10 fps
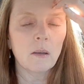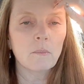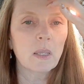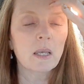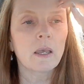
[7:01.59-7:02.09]

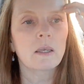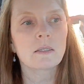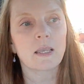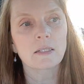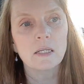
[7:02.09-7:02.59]

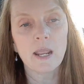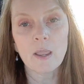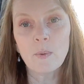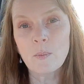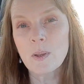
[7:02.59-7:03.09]
Because like
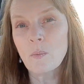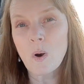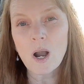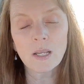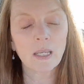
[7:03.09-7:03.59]
today we went
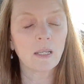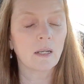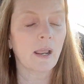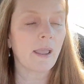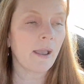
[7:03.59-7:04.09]
walking,
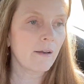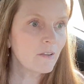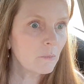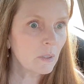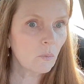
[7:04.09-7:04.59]
and I
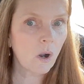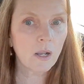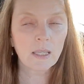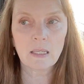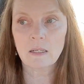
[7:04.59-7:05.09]
haven't been
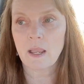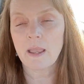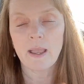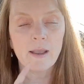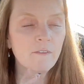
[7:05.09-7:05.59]
walking. I
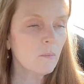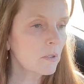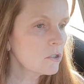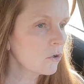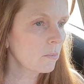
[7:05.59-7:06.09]
haven't
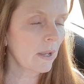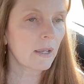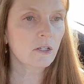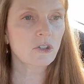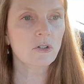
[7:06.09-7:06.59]
been doing my
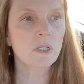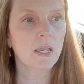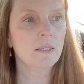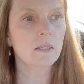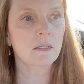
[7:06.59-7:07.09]

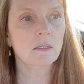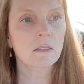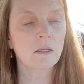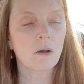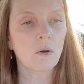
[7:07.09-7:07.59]
exercises.
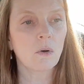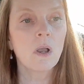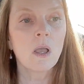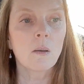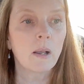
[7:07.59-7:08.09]
So
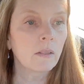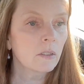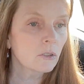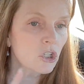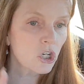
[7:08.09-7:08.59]
my
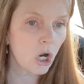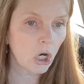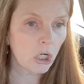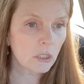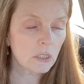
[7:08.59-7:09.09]
little
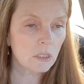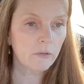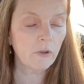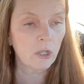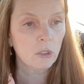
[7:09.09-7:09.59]
chart,
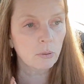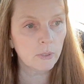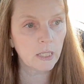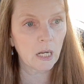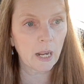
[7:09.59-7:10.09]
if I could
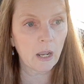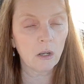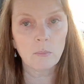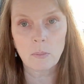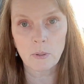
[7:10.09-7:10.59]
print it
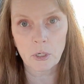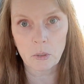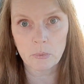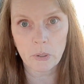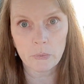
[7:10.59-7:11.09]
out, my
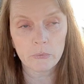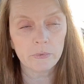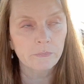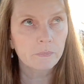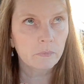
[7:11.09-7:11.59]
printer broke.
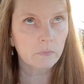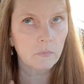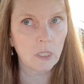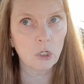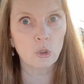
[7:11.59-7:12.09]

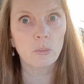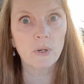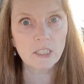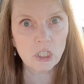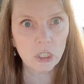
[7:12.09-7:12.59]
Need a new
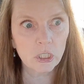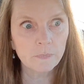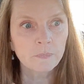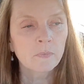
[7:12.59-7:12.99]
printer.